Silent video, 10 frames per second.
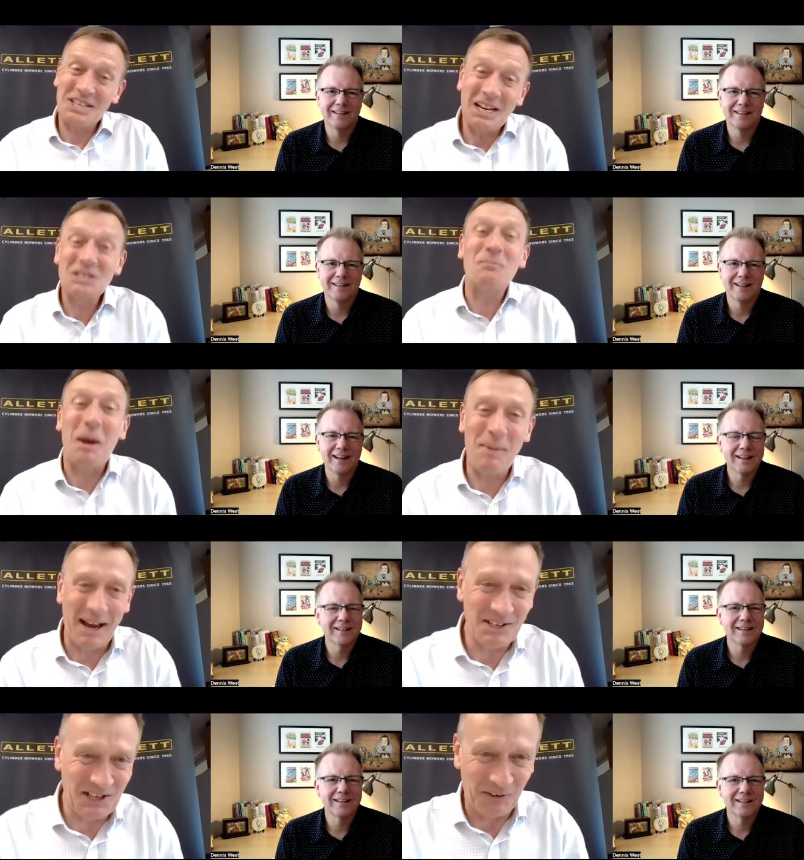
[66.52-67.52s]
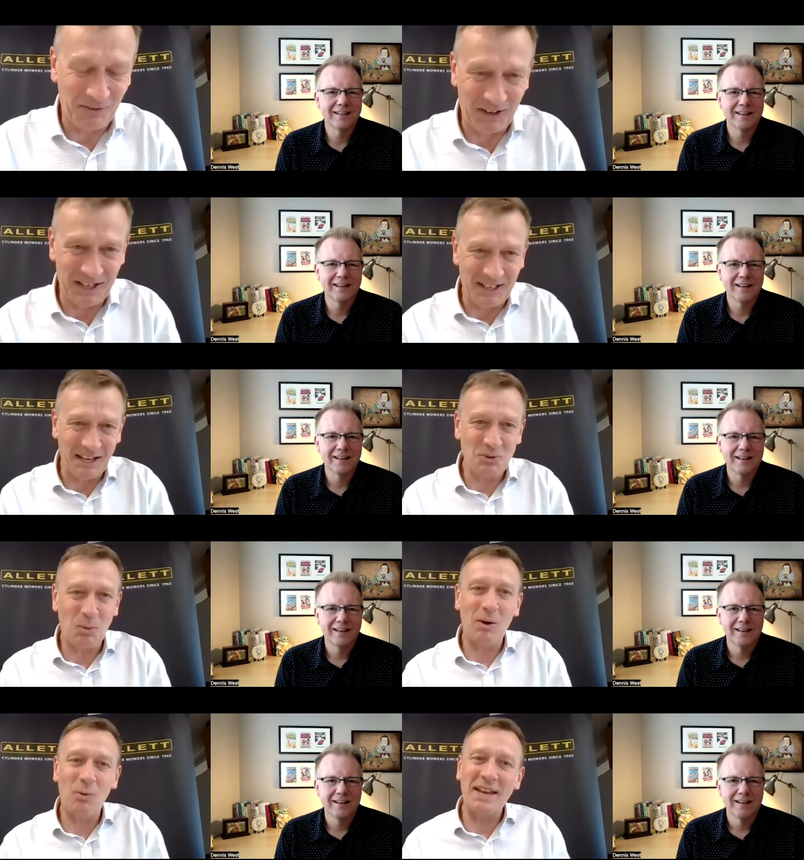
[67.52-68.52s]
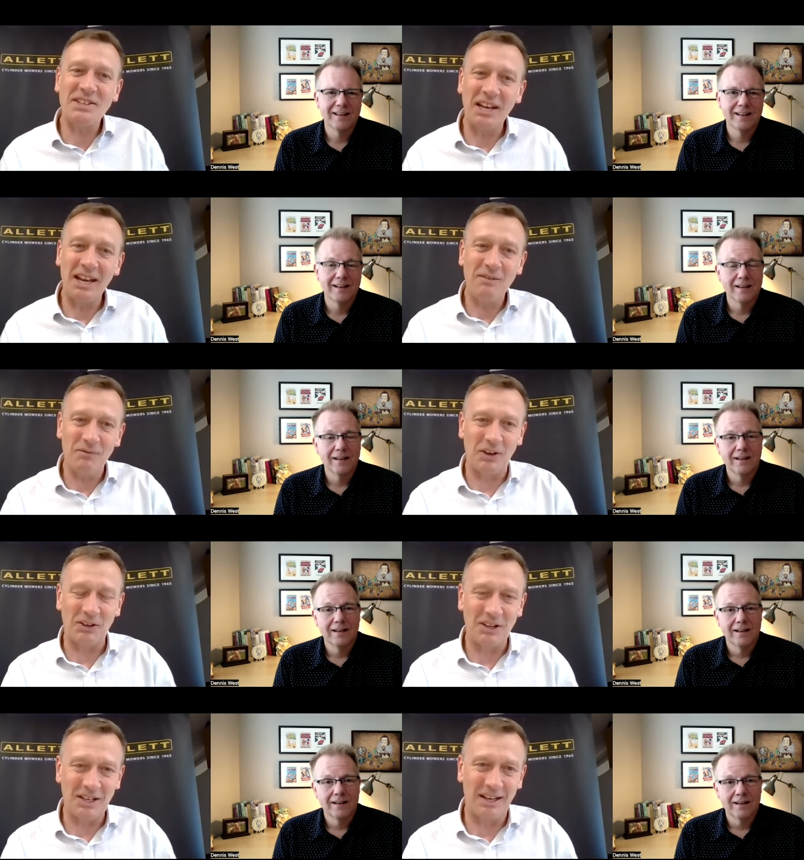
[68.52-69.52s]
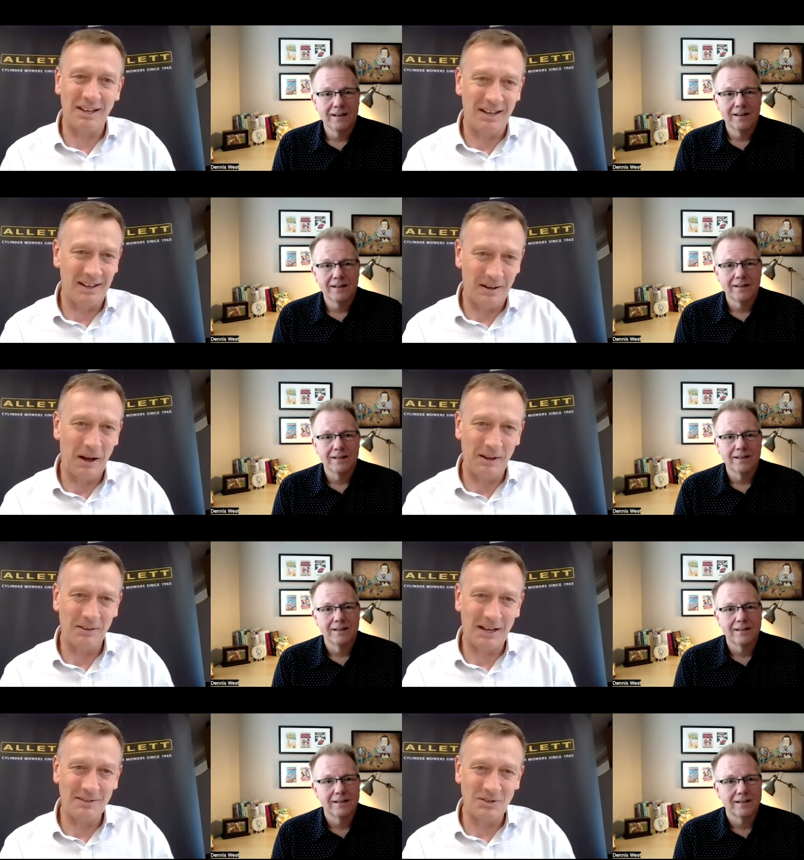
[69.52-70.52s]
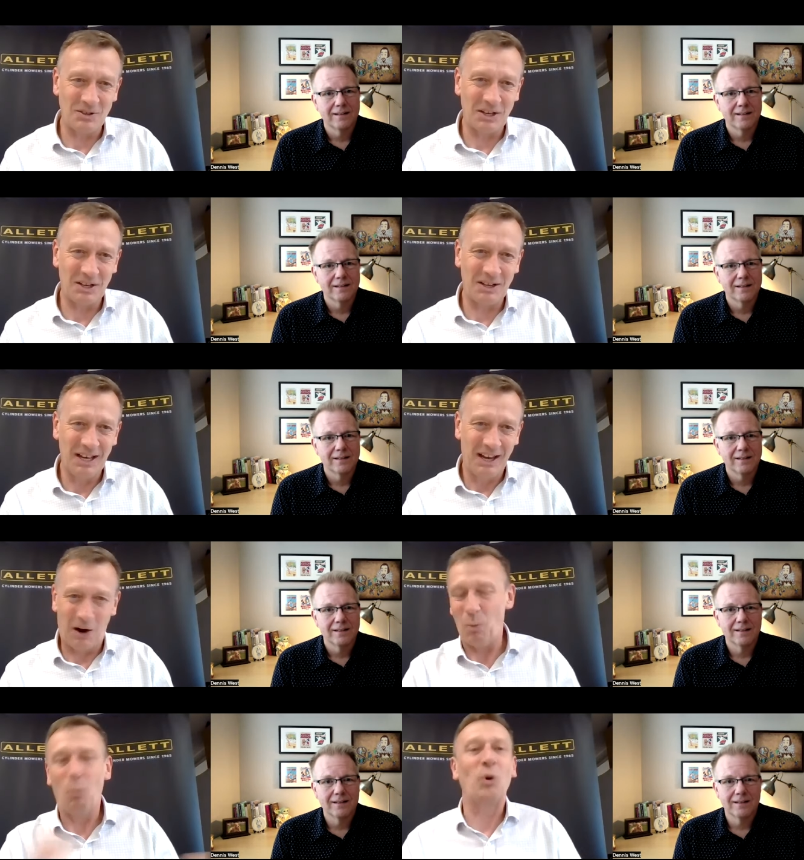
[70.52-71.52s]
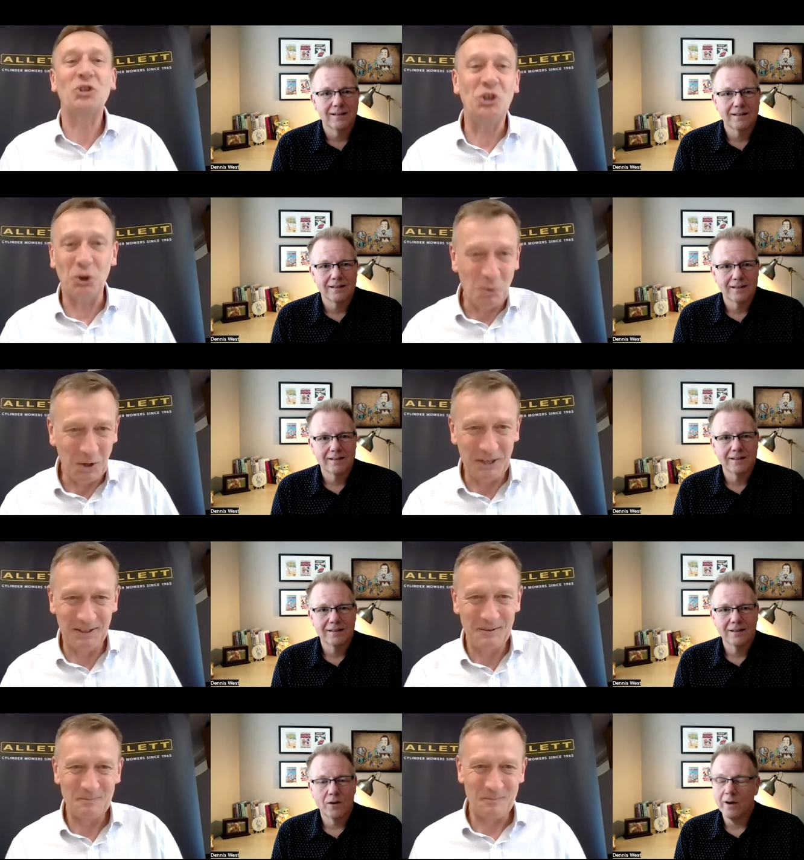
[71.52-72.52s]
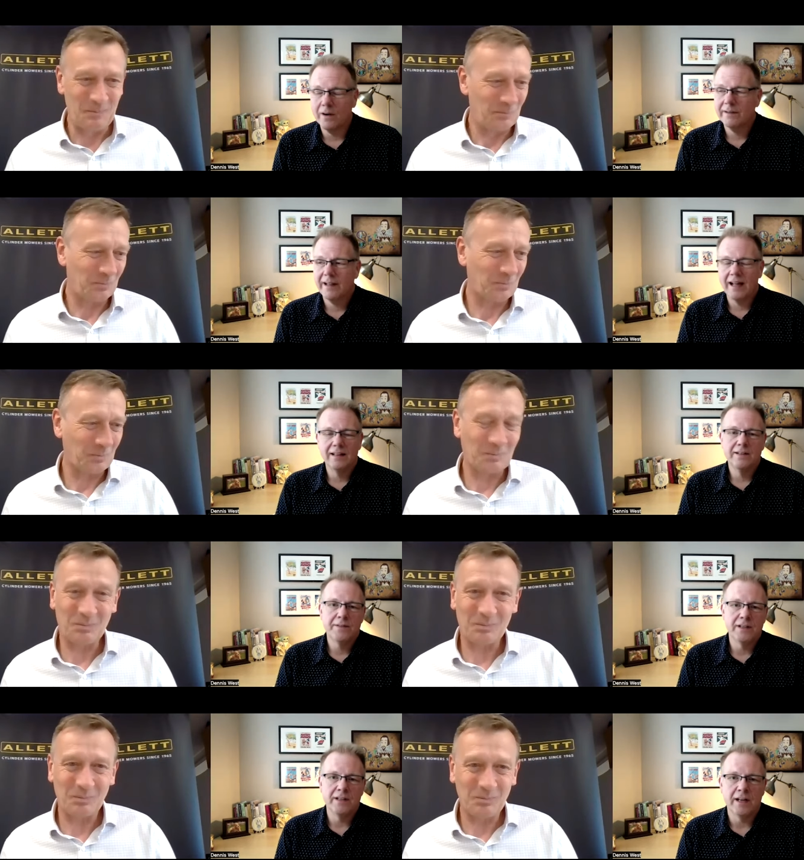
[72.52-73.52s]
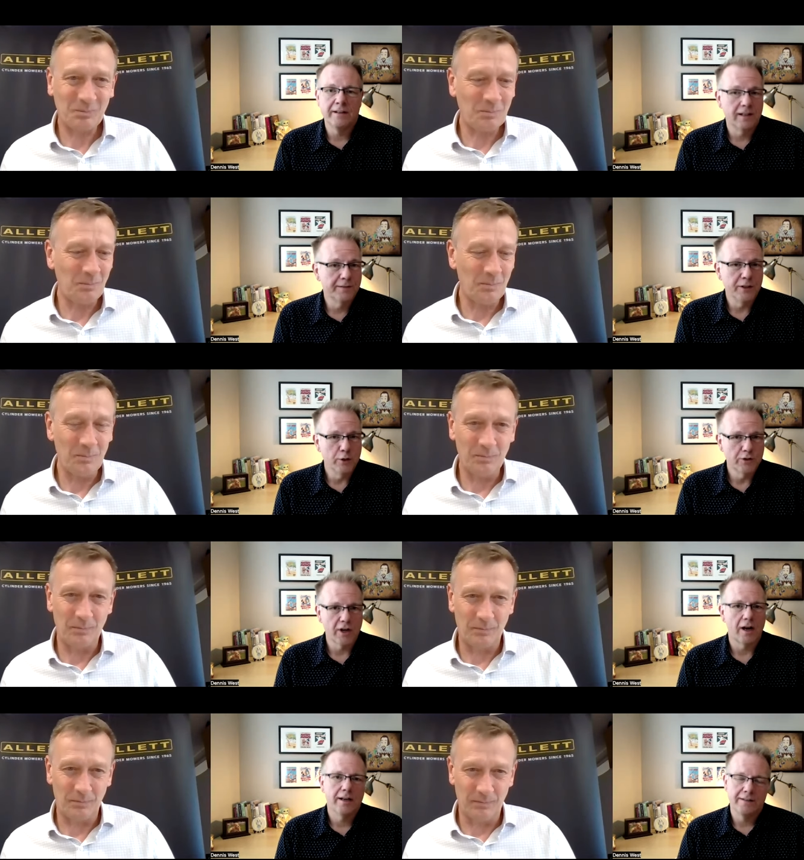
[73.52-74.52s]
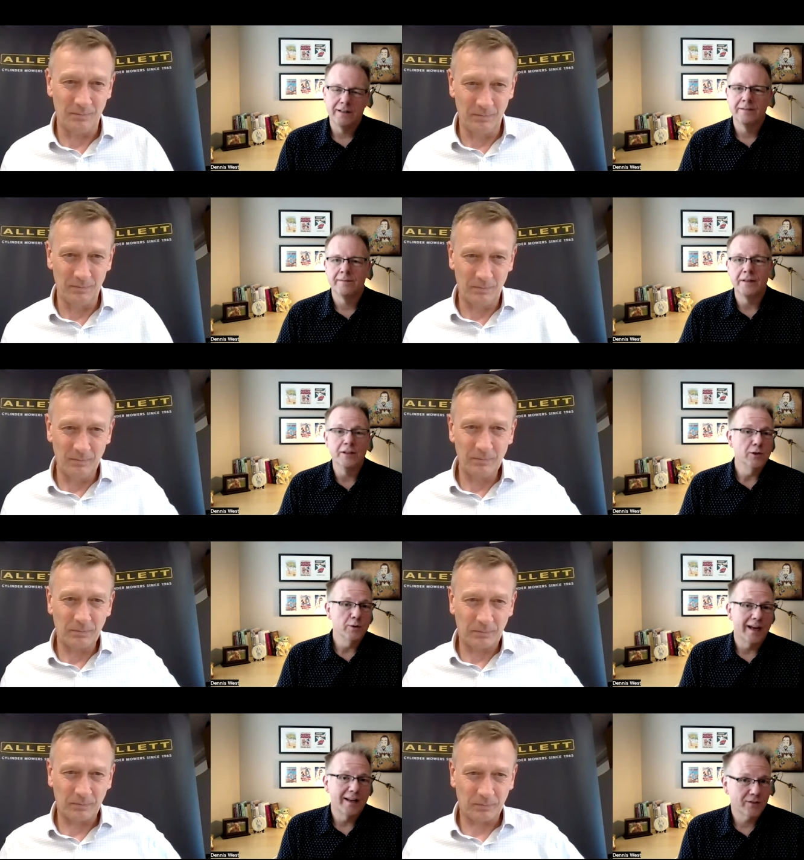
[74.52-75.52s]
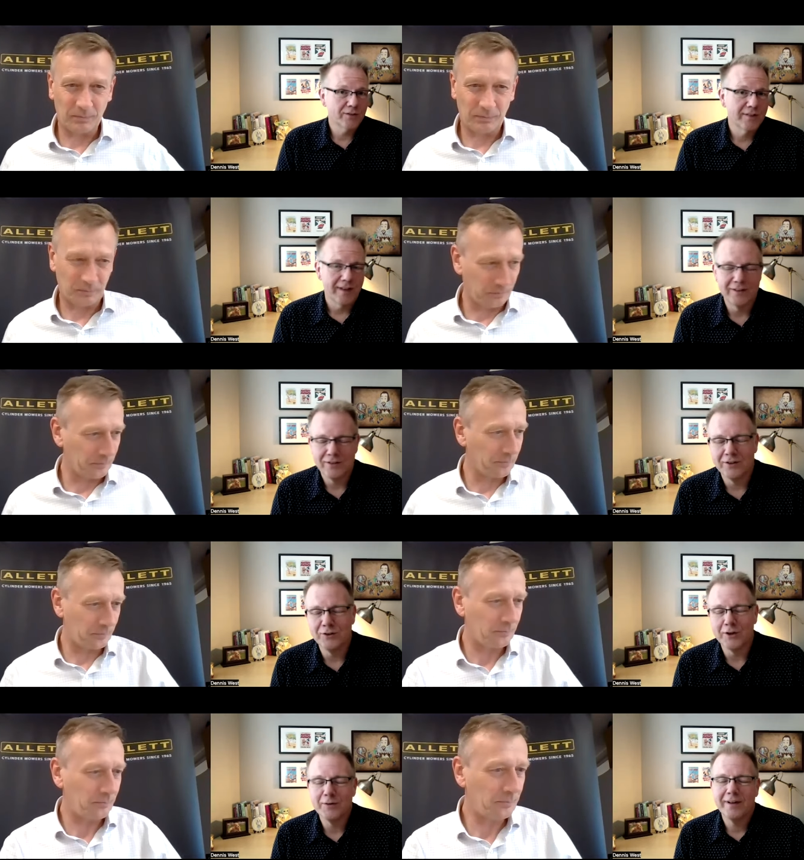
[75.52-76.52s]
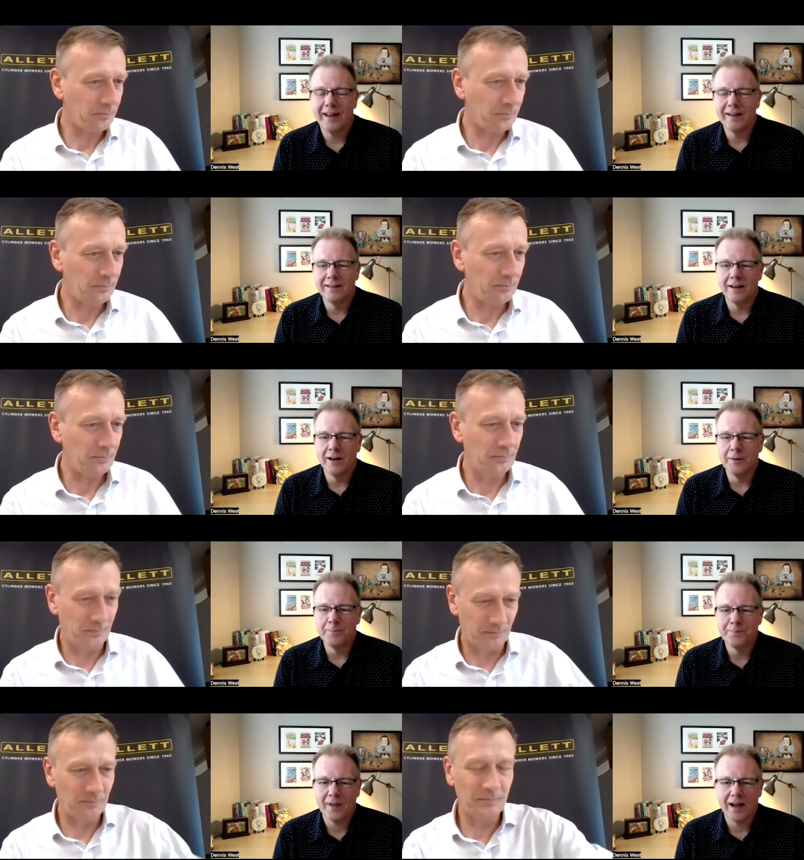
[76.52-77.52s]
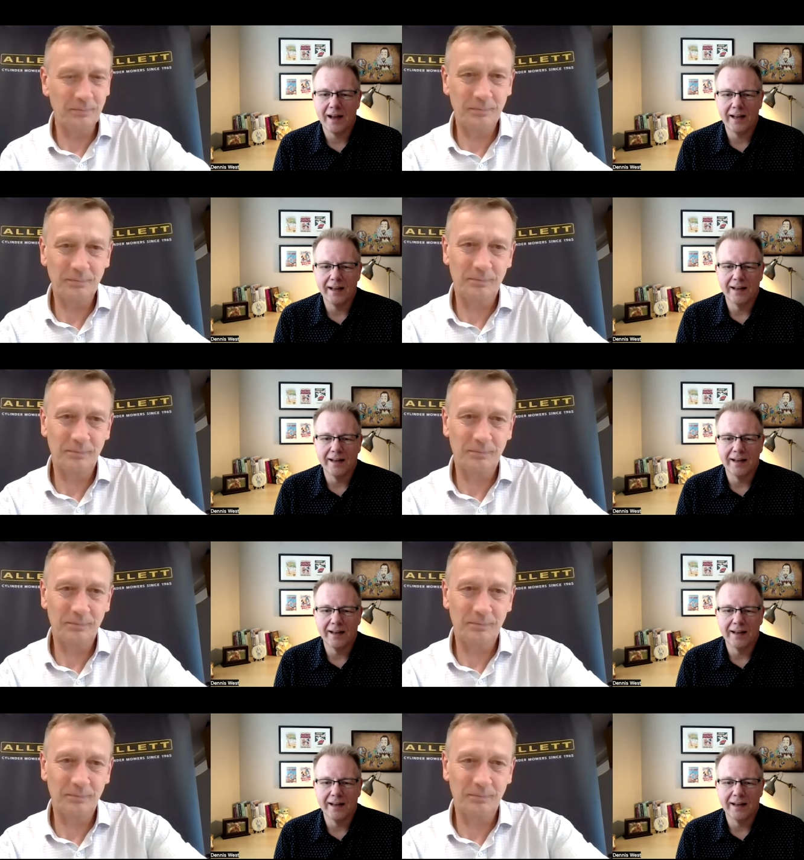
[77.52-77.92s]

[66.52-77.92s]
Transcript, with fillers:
Speaker 1: tell us a bit about yourself, uh, Dennis. Where, where do you live, uh, and uh, and what do you do?
Speaker 2: Well, I live in I live in Utah in the in the U.S. as as you know, and um, I